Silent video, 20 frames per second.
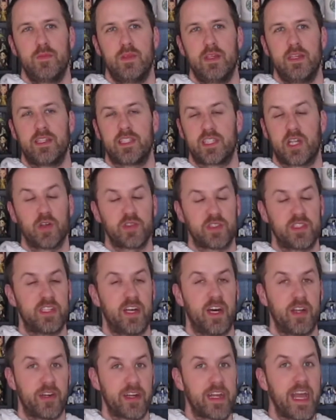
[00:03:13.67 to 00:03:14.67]
it just goes into
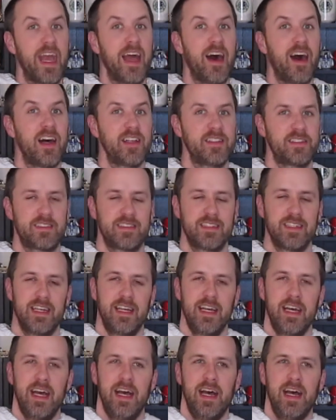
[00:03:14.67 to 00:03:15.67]
utter chaos.
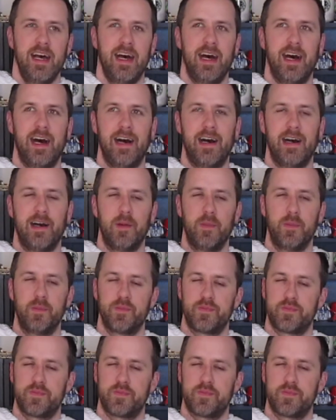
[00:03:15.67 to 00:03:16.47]
Um,